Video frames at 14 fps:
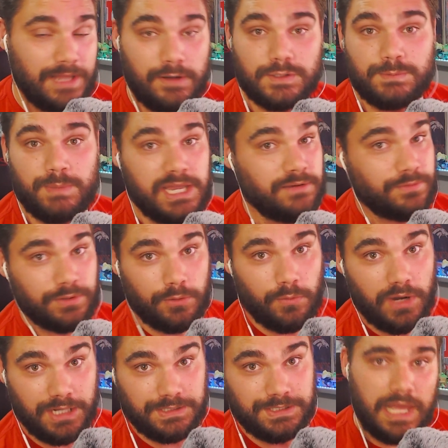that was painful to
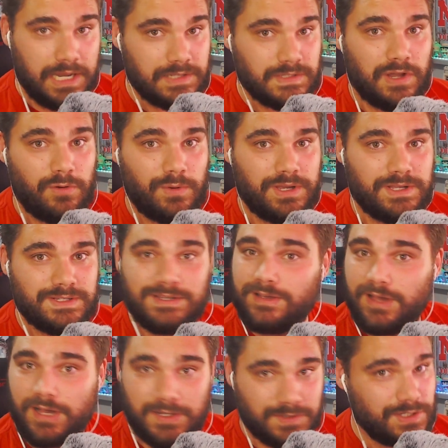watch. And as always,
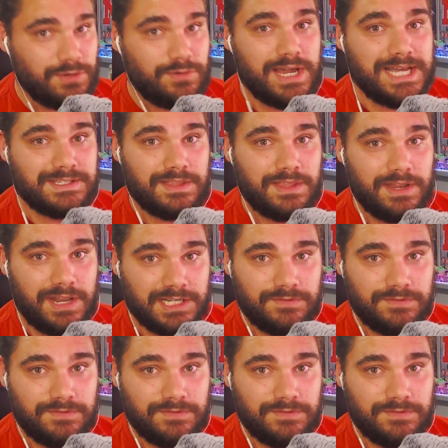I'll see you guys in the next